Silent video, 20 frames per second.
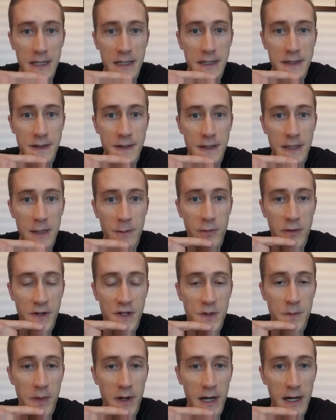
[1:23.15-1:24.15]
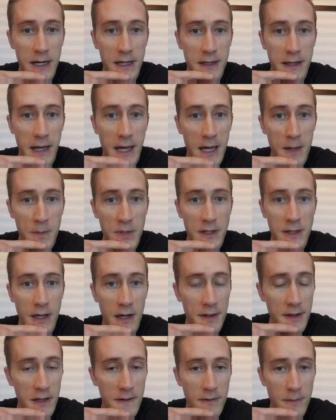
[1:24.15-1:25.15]
to keep your spine happy and
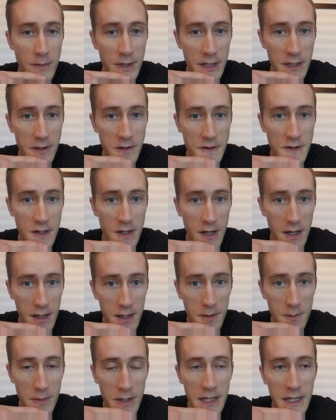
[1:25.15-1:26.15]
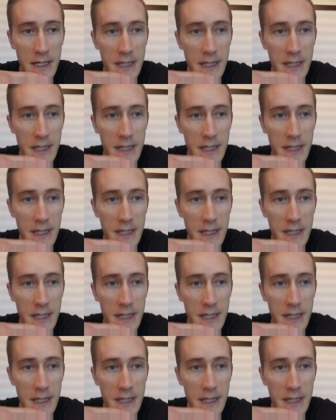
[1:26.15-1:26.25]
healthy for many years to come,